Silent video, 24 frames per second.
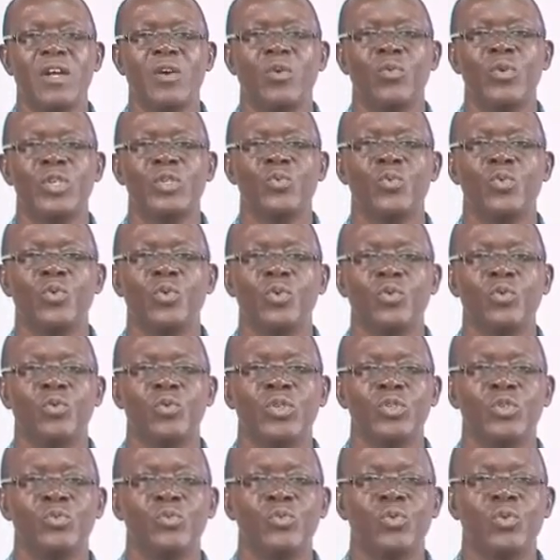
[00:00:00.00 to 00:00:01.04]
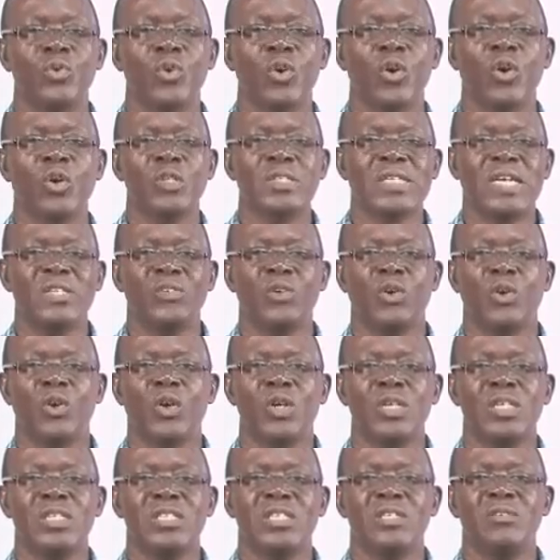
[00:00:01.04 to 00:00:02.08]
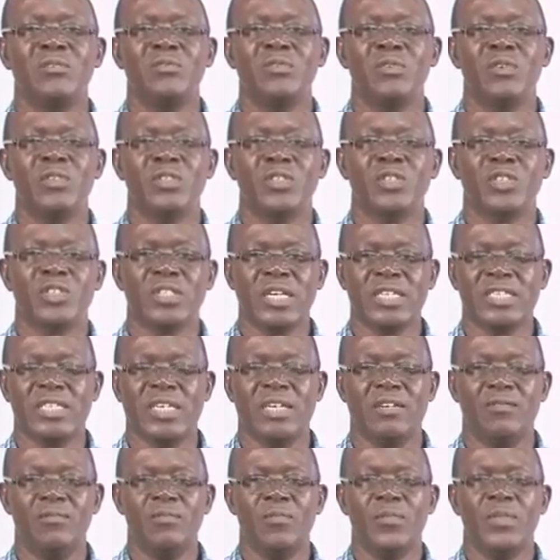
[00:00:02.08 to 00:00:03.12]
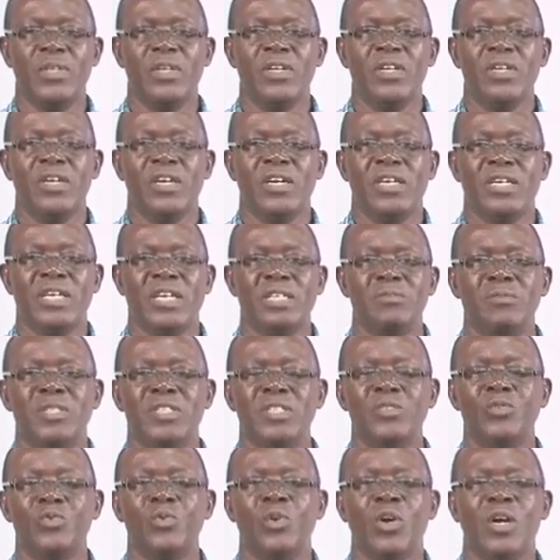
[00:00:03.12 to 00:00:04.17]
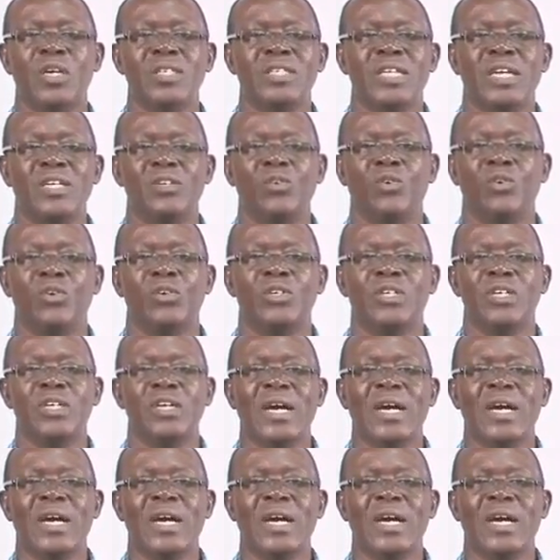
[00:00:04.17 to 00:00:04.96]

which will alter your cognitive structure. That means it will alter your